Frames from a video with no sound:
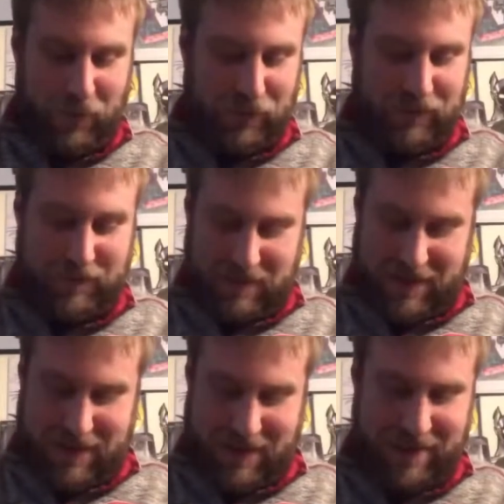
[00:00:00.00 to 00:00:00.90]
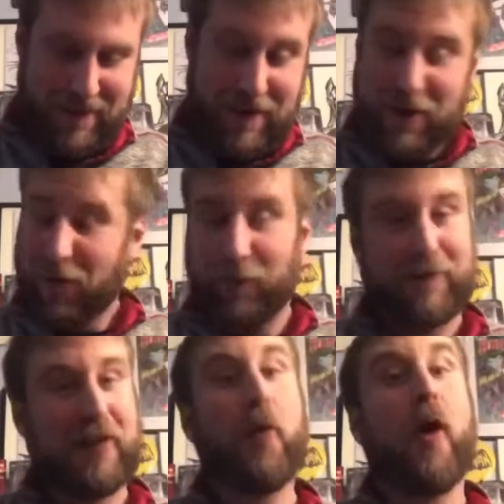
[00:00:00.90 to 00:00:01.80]
We'll see
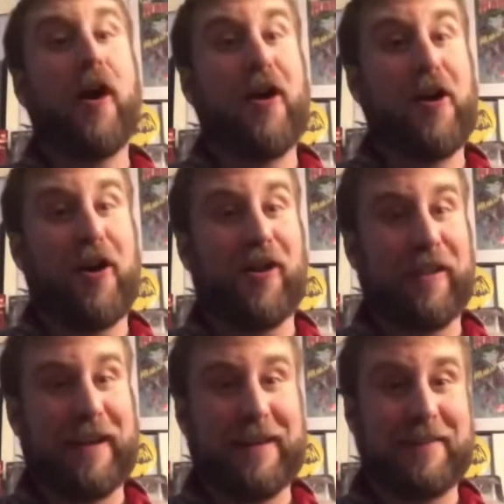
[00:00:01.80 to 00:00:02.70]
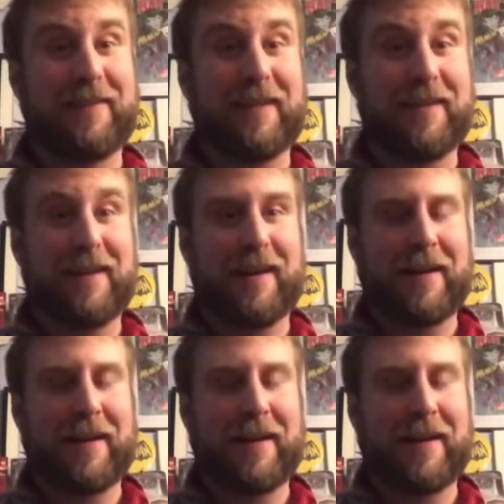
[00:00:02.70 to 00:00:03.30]
where it all leads, and